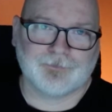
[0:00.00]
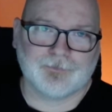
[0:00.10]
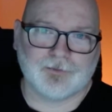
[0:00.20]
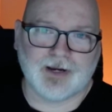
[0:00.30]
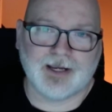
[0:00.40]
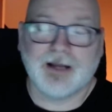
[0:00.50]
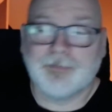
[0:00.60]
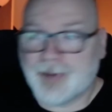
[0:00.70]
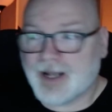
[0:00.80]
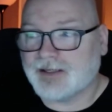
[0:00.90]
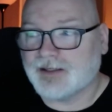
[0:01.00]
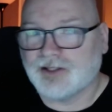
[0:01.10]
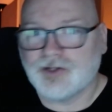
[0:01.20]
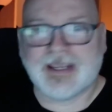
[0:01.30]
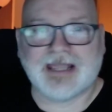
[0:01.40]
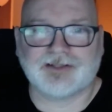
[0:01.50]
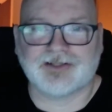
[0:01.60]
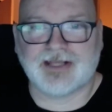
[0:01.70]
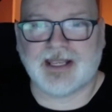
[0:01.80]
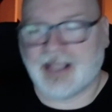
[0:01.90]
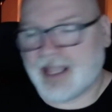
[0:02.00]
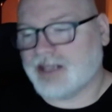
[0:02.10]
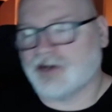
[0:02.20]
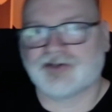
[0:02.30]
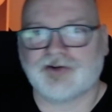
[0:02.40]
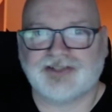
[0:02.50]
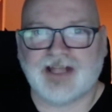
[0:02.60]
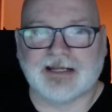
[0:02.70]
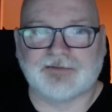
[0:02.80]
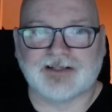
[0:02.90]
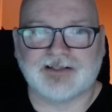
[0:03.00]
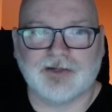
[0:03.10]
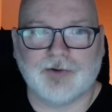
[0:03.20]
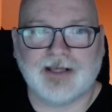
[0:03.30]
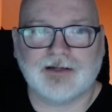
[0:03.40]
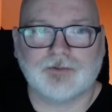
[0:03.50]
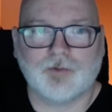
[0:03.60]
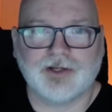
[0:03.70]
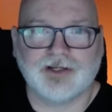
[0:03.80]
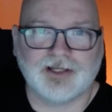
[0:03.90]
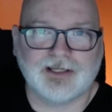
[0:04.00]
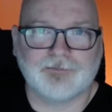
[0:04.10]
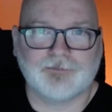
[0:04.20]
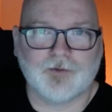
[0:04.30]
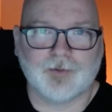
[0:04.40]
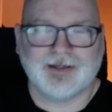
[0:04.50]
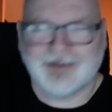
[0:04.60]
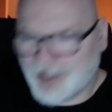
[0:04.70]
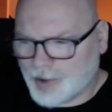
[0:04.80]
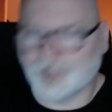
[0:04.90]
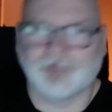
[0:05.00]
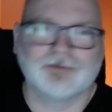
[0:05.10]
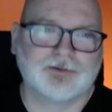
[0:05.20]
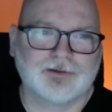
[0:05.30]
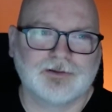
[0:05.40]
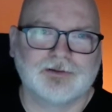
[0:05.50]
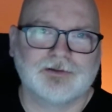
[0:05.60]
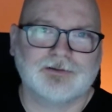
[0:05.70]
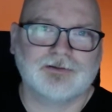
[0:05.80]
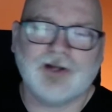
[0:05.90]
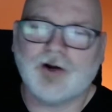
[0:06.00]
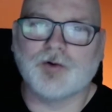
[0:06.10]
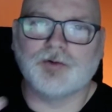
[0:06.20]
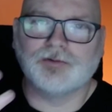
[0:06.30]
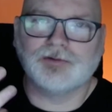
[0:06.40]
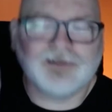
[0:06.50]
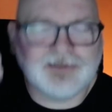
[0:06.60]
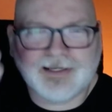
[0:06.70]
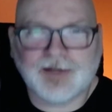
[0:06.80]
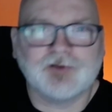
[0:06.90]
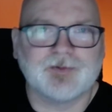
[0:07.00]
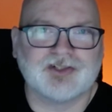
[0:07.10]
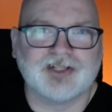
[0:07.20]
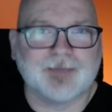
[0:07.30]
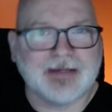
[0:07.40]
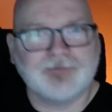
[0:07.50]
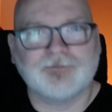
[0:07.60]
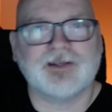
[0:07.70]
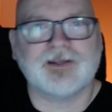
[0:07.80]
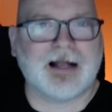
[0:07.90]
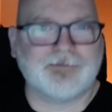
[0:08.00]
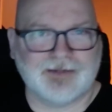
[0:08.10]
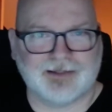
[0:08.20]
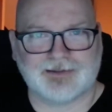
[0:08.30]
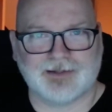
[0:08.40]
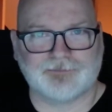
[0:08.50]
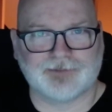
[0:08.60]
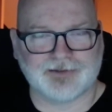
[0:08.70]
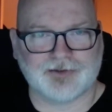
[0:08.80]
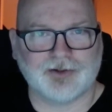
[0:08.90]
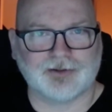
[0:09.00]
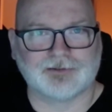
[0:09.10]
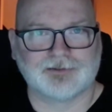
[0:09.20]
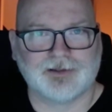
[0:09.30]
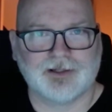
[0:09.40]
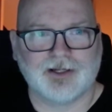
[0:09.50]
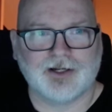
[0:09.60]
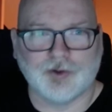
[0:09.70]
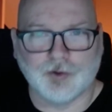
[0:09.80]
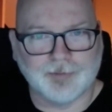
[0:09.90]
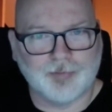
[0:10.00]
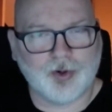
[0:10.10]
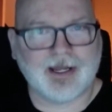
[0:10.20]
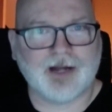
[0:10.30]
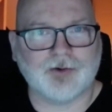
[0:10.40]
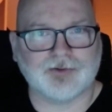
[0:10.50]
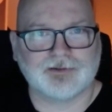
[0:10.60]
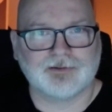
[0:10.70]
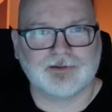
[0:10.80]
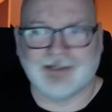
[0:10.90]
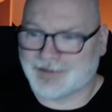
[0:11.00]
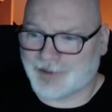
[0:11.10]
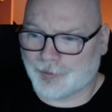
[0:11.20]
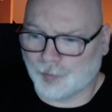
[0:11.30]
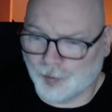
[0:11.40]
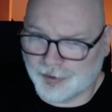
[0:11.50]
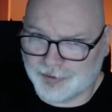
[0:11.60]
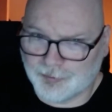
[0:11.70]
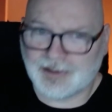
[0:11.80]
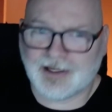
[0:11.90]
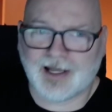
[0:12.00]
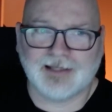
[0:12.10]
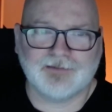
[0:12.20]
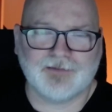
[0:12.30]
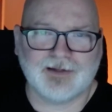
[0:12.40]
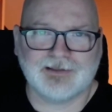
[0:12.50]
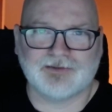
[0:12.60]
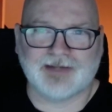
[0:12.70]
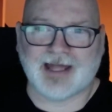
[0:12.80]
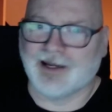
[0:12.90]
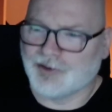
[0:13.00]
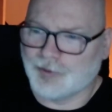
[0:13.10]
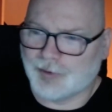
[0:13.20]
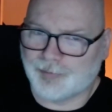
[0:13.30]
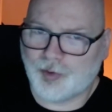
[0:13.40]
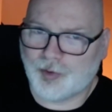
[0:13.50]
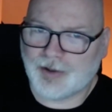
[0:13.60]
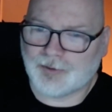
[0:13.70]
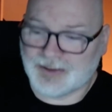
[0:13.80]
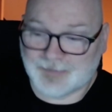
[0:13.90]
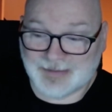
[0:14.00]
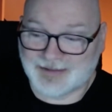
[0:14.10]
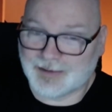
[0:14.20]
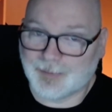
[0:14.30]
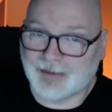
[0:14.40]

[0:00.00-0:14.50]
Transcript: right? But you can't just say, hey, here's Chris Tanev. Isn't he great? What are you going to give him for me? No, little salesmanship, even for the obvious stuff, doesn't hurt. You can point out he's got a really, really high defensive stat. You can point out he's been simming